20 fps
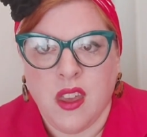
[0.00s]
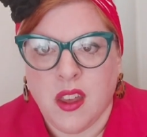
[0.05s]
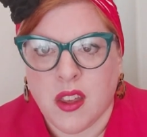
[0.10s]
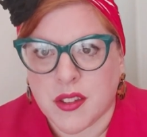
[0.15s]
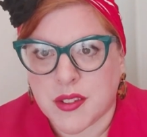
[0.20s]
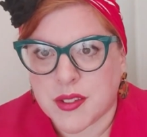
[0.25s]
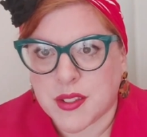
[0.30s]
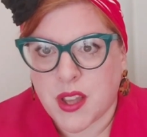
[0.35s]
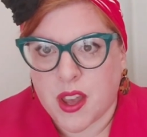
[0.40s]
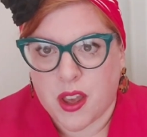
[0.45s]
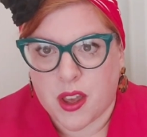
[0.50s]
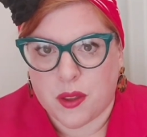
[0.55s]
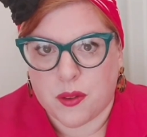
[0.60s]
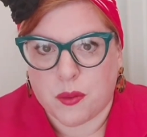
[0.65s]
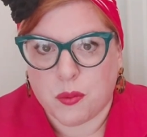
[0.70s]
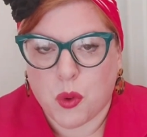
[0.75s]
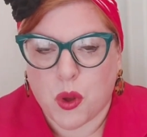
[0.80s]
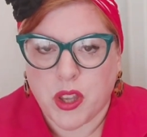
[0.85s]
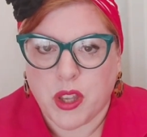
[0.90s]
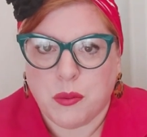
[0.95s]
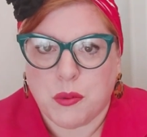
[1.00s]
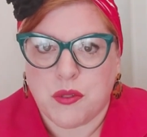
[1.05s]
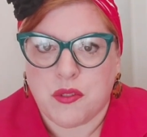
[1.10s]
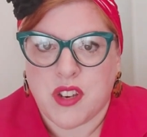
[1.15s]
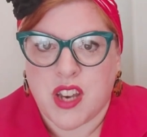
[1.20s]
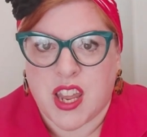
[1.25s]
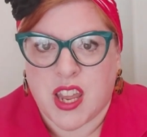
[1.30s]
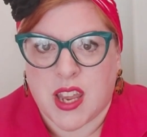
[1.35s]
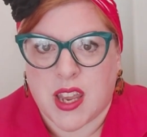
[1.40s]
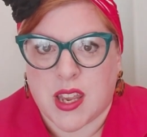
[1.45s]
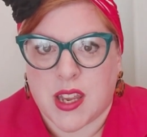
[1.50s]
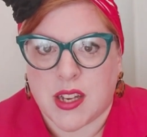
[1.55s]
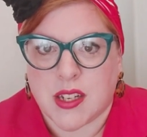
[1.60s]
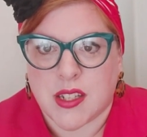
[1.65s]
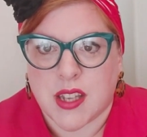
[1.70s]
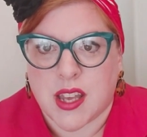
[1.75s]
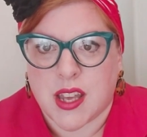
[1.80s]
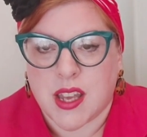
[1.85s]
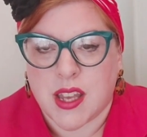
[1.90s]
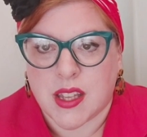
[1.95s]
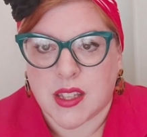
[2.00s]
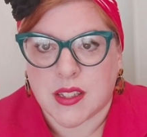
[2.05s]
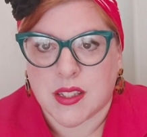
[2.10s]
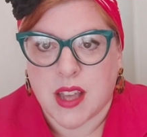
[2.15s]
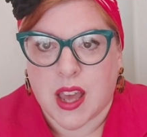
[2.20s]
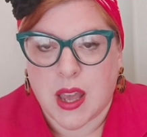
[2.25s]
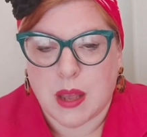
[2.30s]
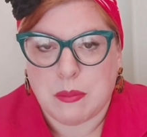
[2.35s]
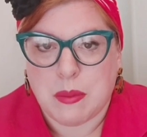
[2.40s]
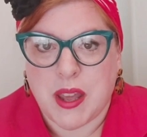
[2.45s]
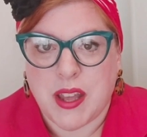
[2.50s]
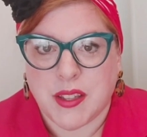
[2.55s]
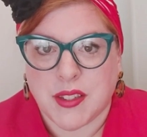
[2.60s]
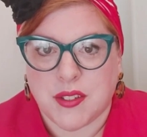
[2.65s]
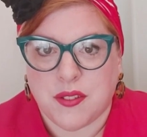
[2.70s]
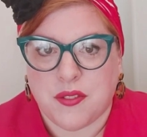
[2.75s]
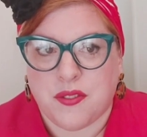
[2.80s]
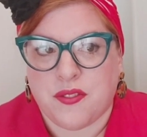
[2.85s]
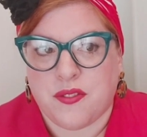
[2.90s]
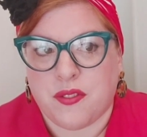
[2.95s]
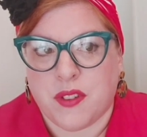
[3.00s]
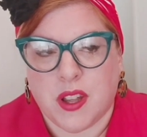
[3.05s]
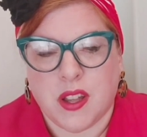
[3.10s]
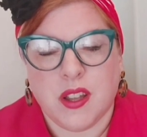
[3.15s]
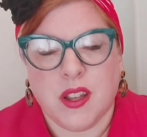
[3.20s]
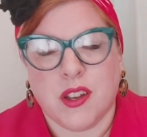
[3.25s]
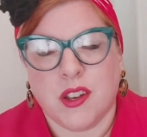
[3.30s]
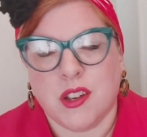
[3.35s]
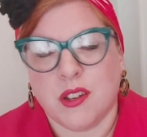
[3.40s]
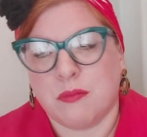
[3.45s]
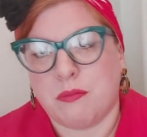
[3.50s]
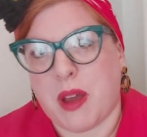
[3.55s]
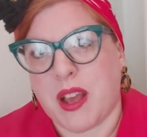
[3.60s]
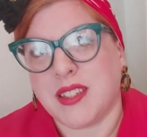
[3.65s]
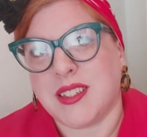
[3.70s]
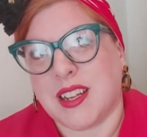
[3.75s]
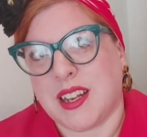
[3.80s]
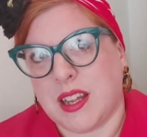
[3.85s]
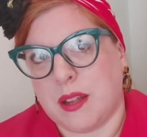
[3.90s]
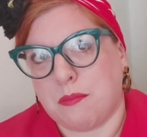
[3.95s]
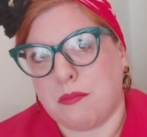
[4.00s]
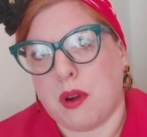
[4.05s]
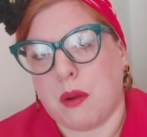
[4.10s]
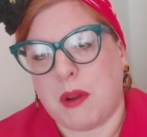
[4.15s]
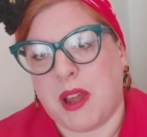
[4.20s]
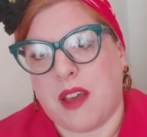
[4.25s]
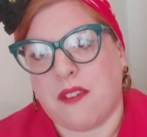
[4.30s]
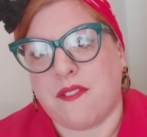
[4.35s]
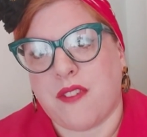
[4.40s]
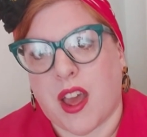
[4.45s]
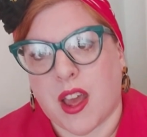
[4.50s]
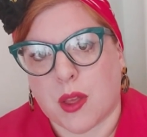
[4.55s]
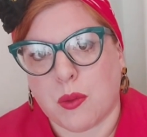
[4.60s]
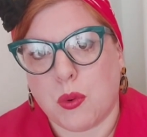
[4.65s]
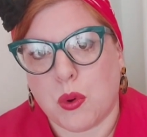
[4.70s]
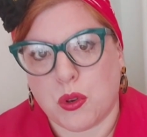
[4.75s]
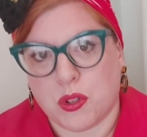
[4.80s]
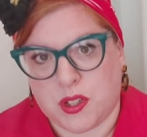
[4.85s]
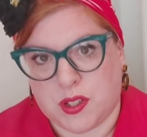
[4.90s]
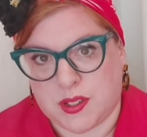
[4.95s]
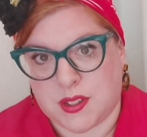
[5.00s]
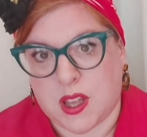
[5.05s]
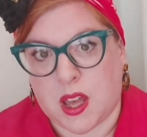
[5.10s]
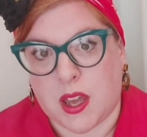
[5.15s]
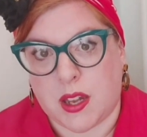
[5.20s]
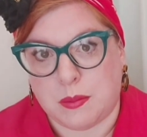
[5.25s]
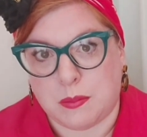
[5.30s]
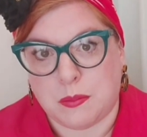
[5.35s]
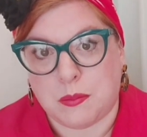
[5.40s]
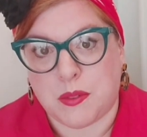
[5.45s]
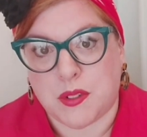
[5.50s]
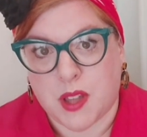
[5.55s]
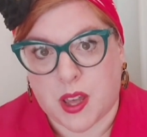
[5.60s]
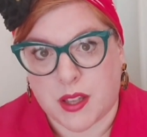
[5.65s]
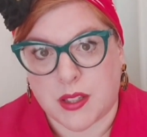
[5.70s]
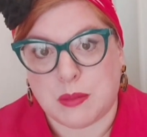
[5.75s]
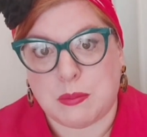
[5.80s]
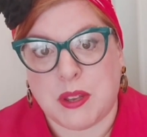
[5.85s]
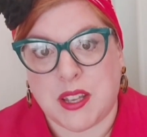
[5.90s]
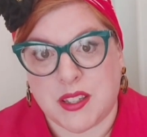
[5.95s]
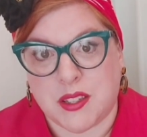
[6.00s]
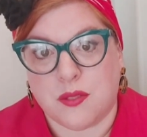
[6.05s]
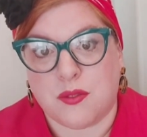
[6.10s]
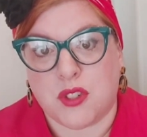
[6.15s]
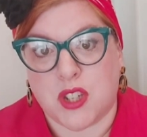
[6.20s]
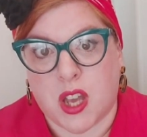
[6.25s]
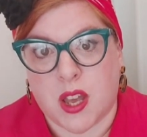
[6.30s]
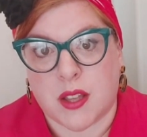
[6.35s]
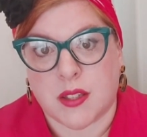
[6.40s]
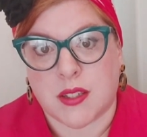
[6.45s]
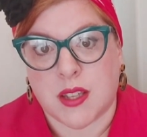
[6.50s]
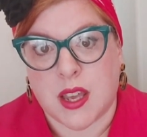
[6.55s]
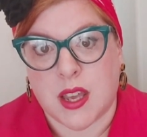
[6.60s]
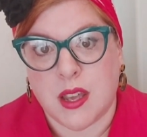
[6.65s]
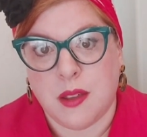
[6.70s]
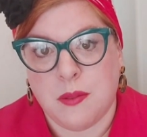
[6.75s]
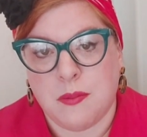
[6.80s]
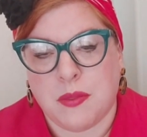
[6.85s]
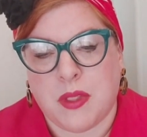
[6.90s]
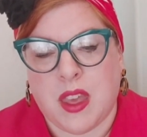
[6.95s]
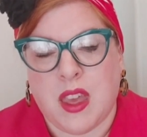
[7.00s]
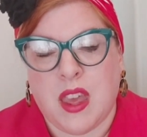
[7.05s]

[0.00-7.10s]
So what you will need is a piece of, basically probably a fat quarter size piece of jersey.